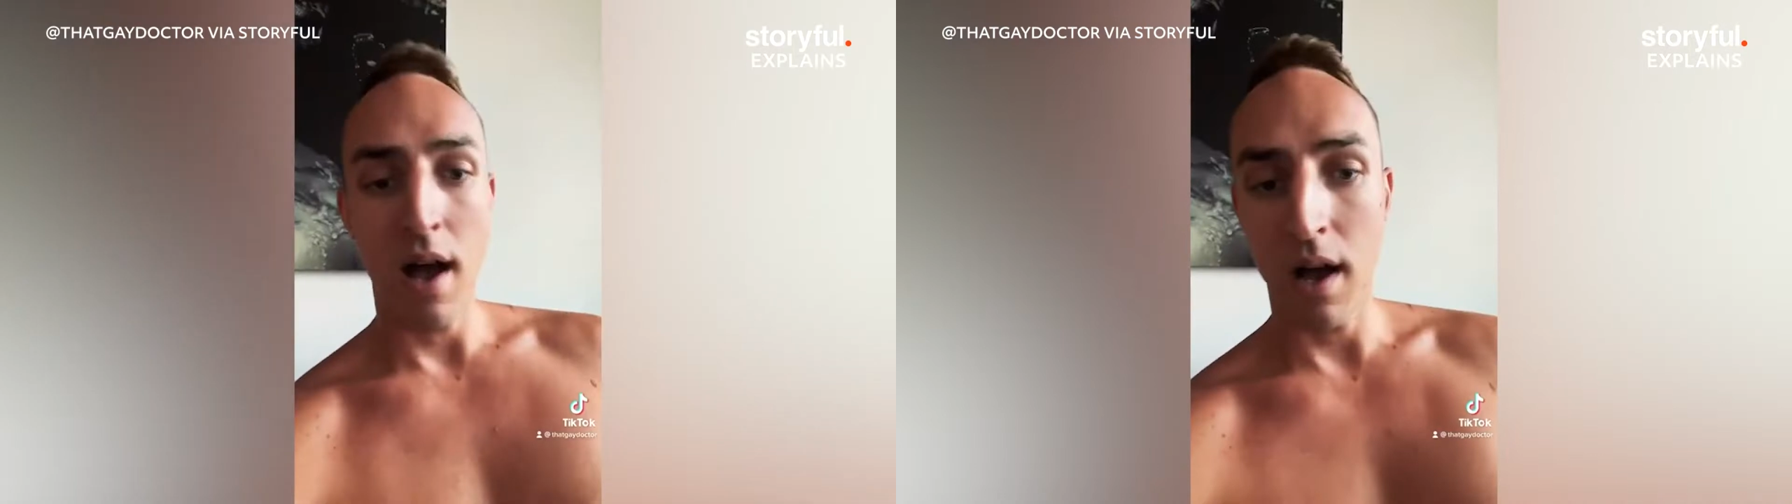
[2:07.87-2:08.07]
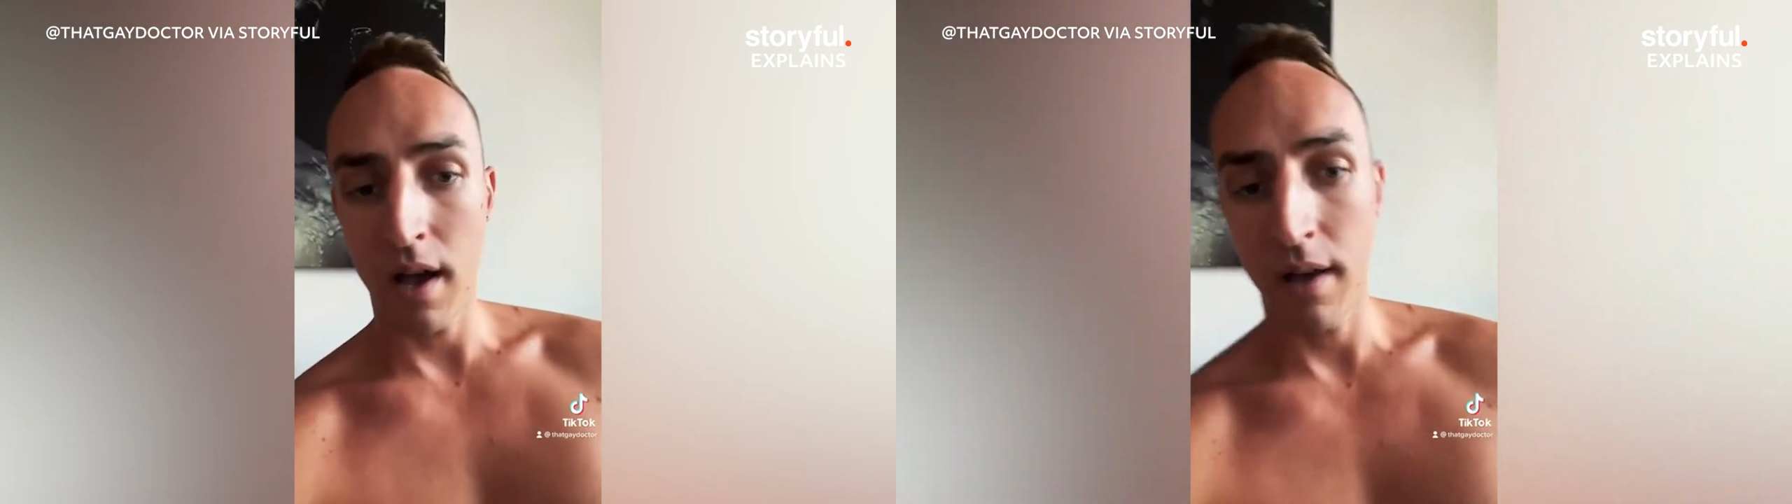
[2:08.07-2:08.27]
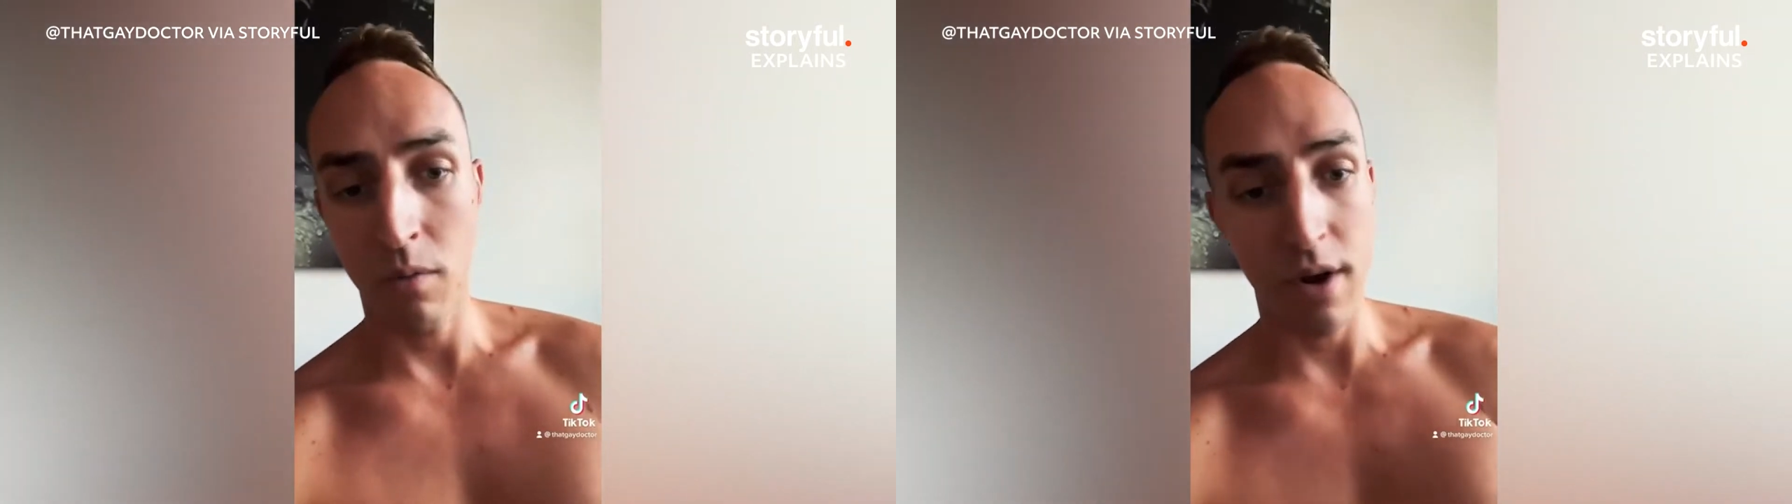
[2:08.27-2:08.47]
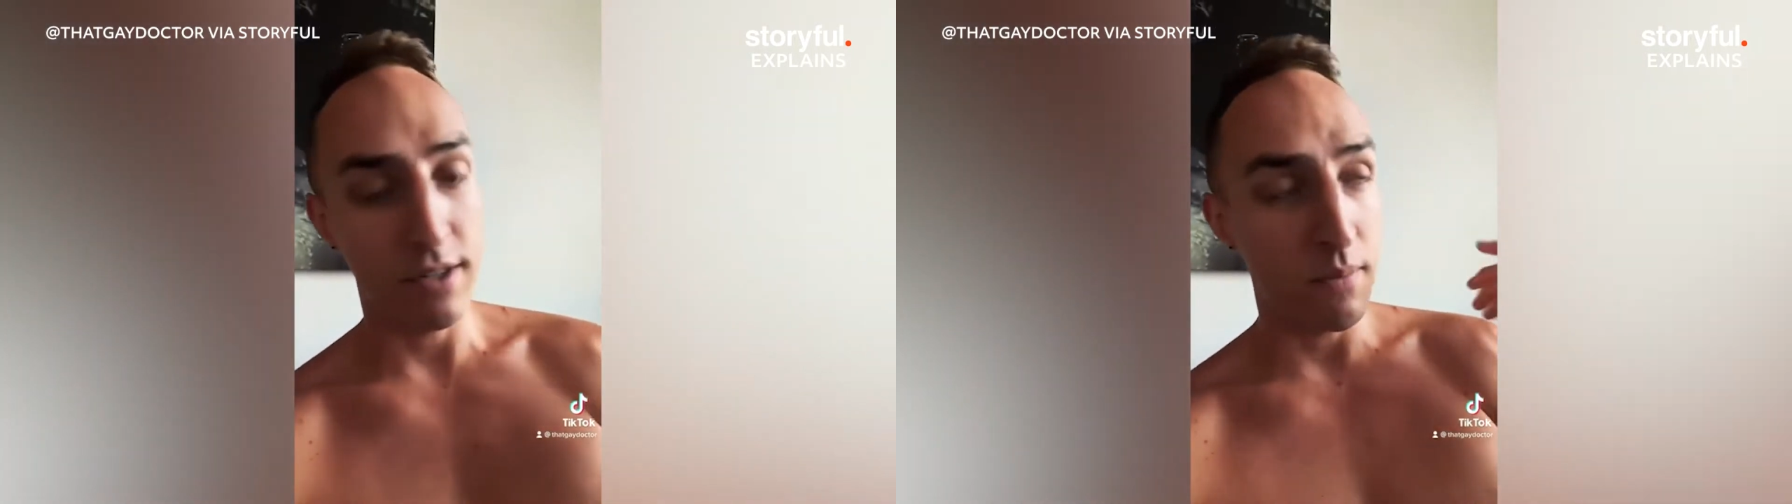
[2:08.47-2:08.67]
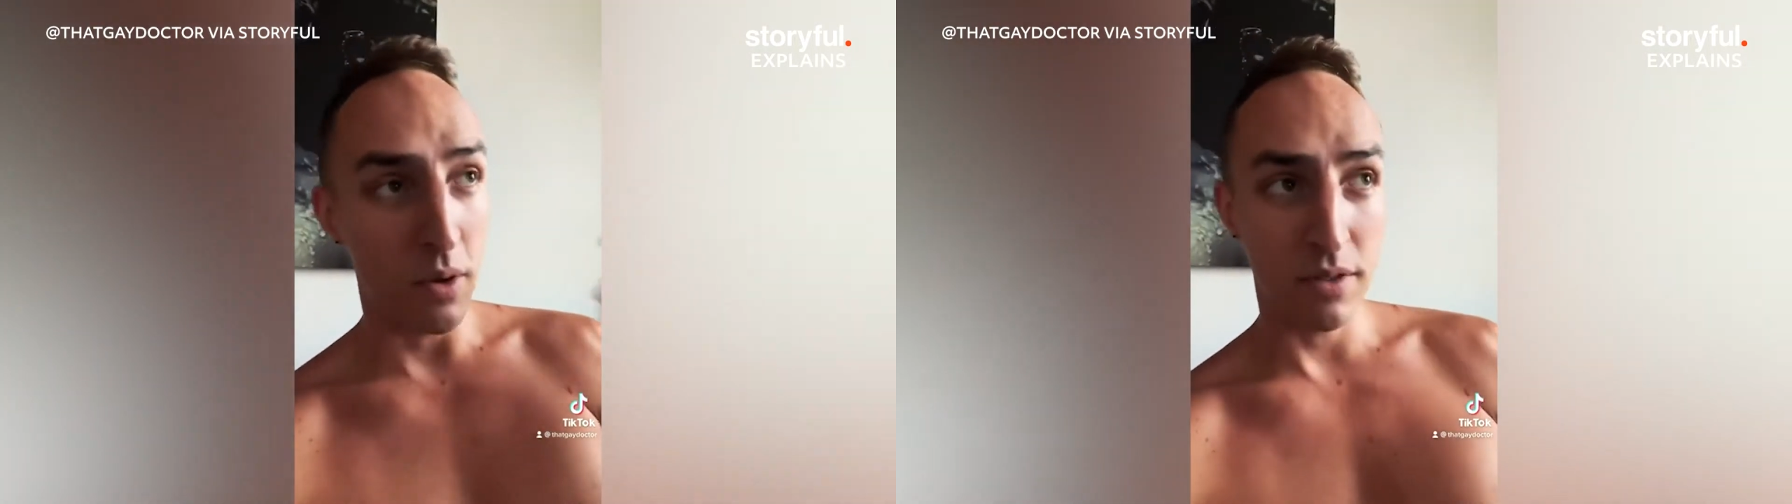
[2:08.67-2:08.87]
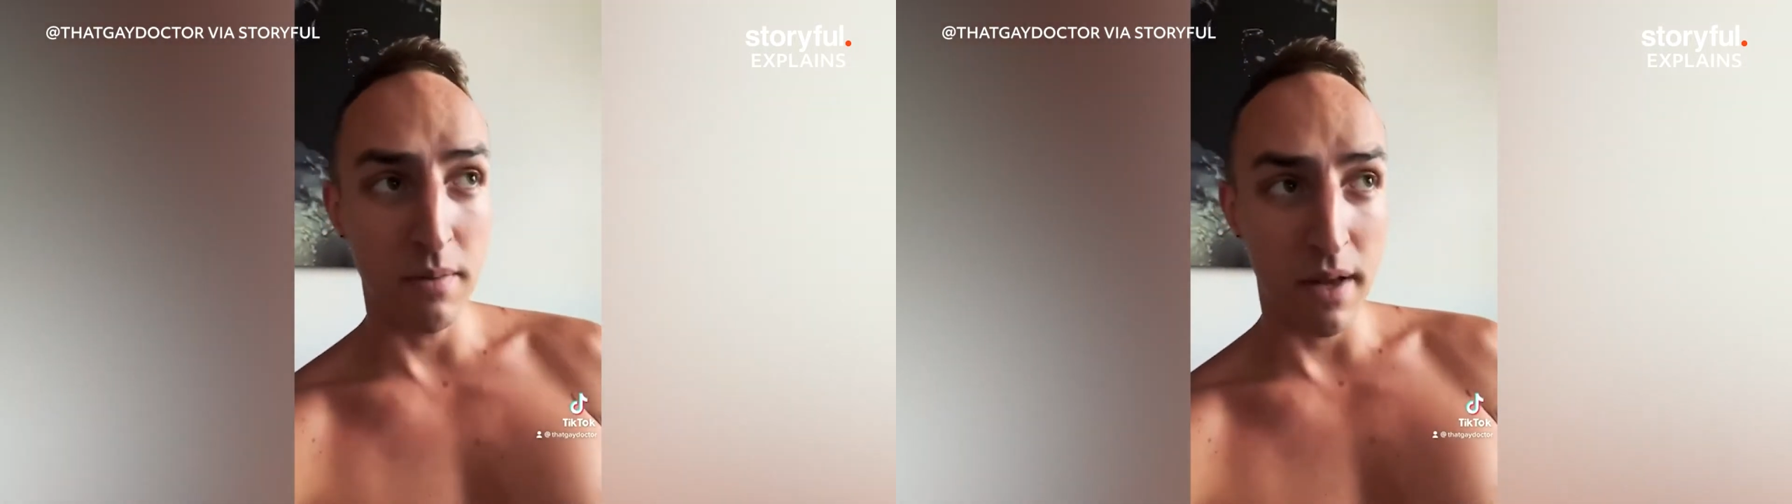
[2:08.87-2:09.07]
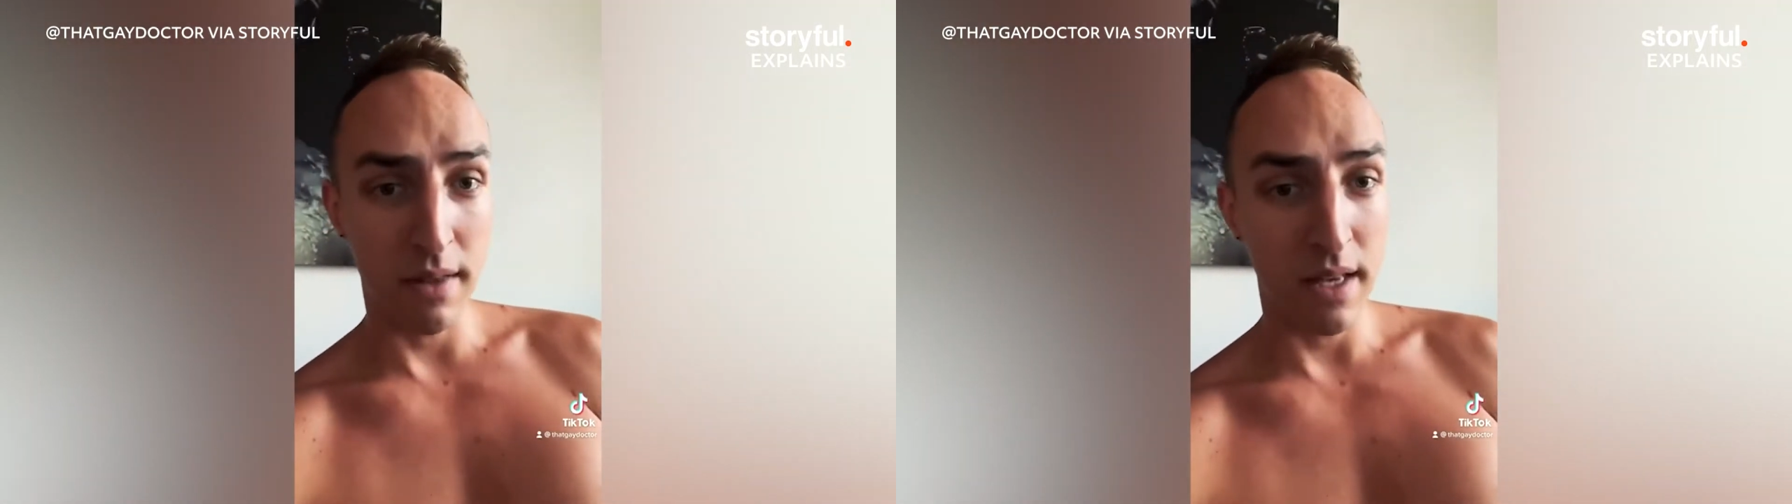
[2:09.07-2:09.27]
I wanted to post about